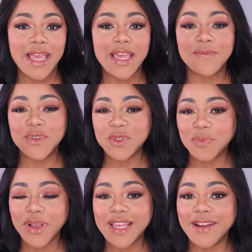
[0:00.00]
If you
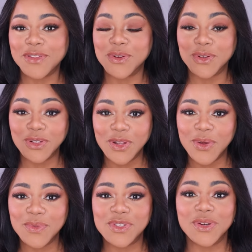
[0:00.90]
spray it on your
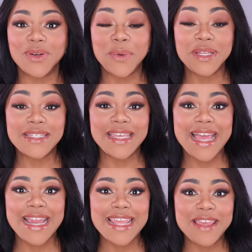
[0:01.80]
clothes, you're going to
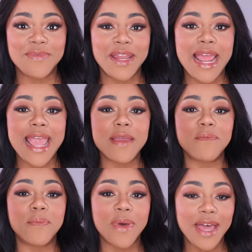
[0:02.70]
get even a
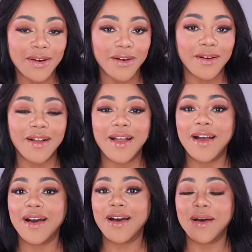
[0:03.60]
better
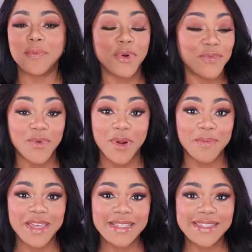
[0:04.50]
uh,
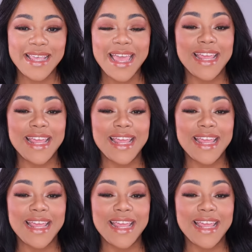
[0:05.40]
performance.